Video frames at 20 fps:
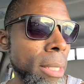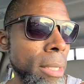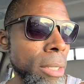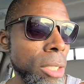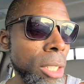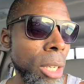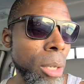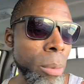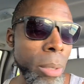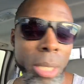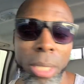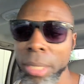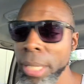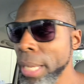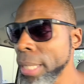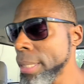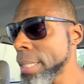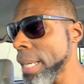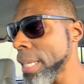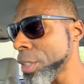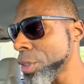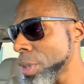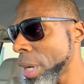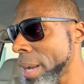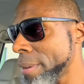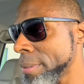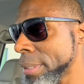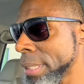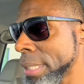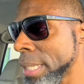So we're going to take a test
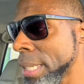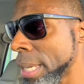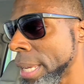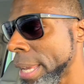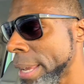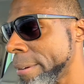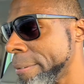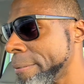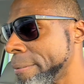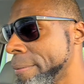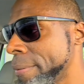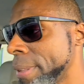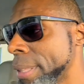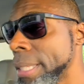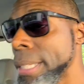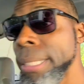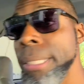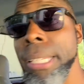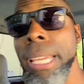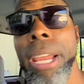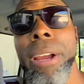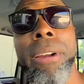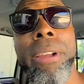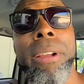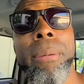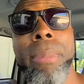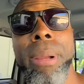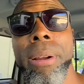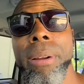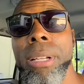drive and see if this
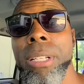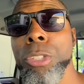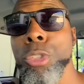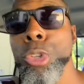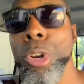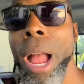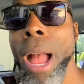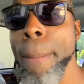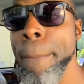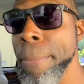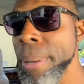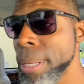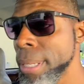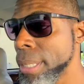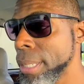carrier bearing drop